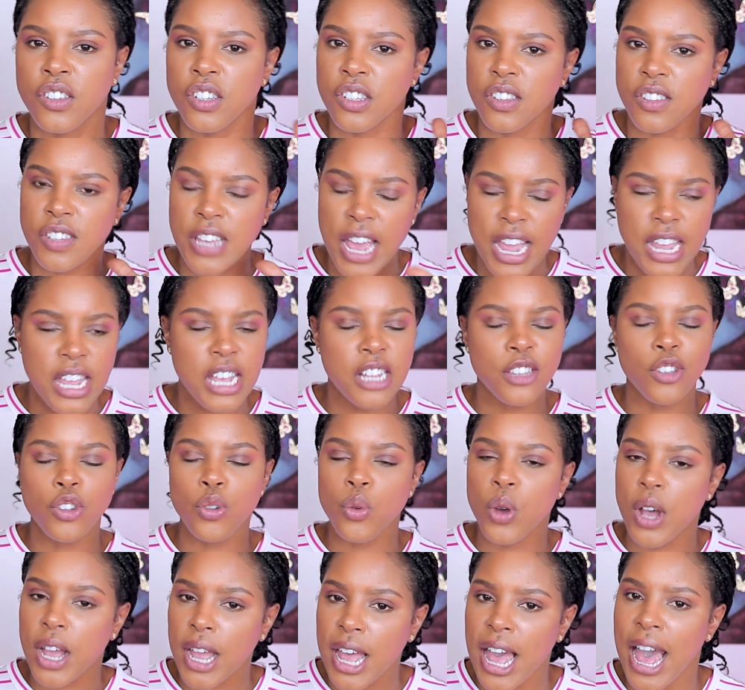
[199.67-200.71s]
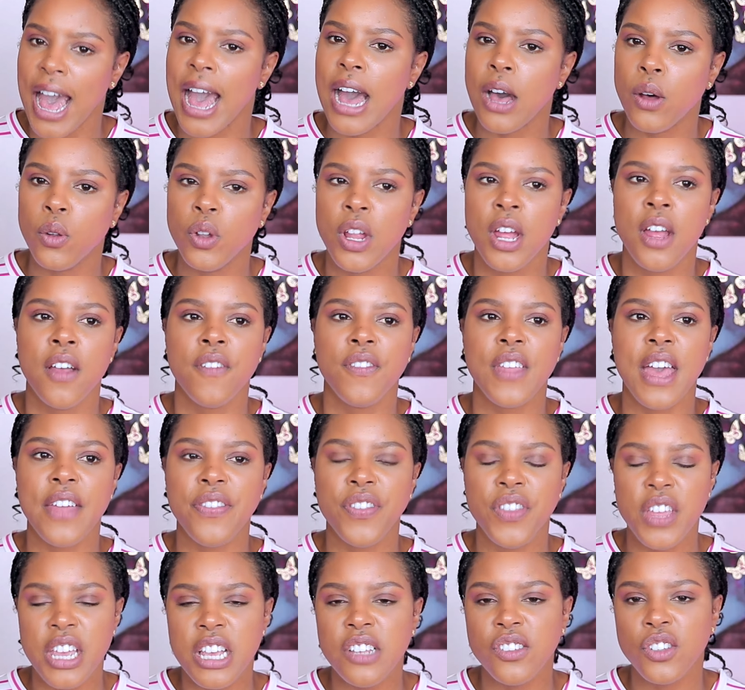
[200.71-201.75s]
to take into account that
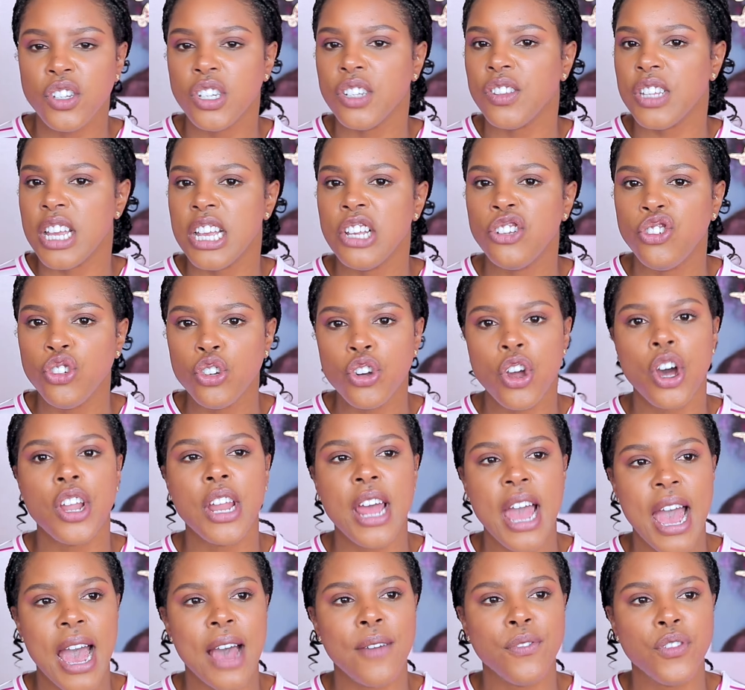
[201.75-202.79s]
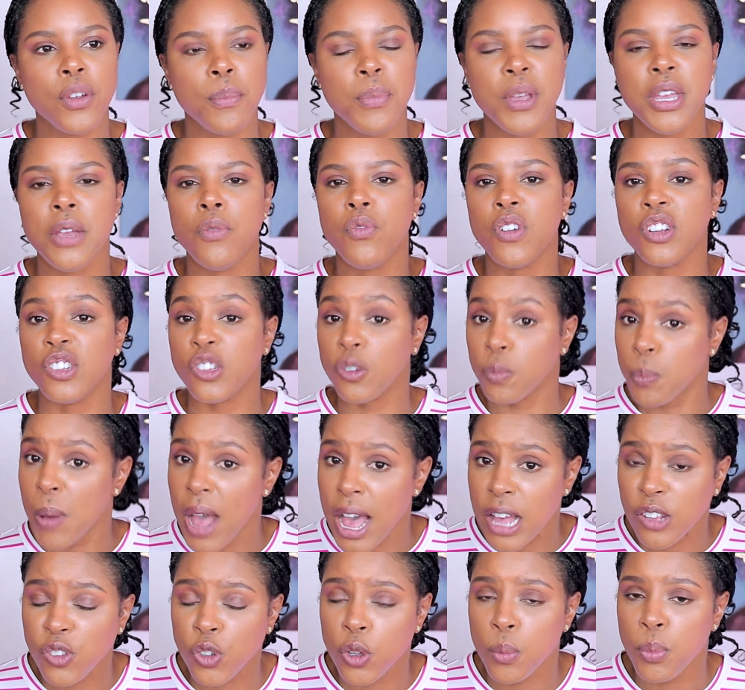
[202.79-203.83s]
these are the things you're gonna have to be
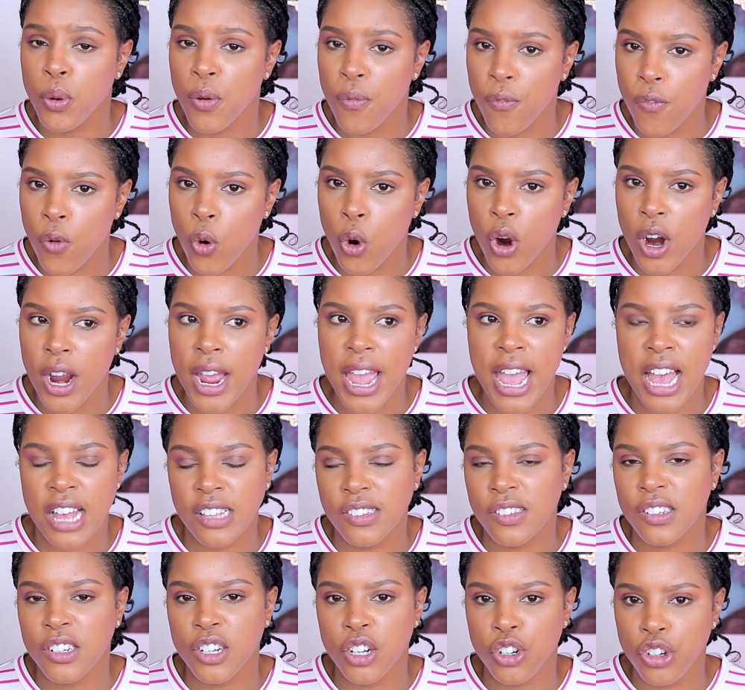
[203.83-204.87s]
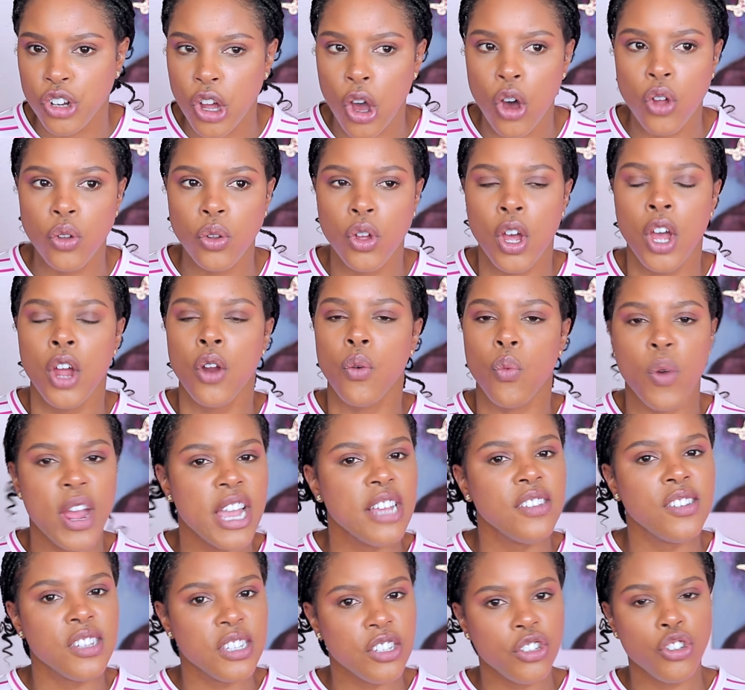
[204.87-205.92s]
responsible for as an adult
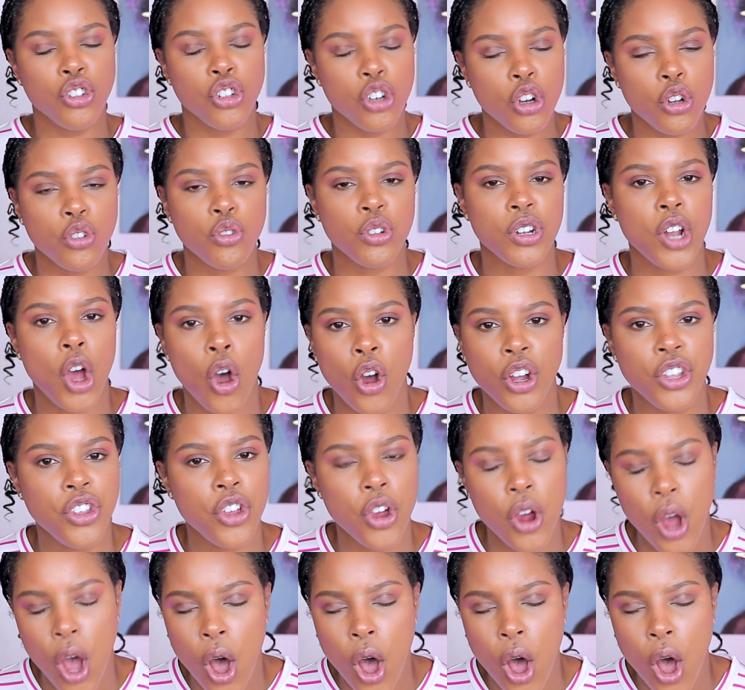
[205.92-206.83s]
raising children on your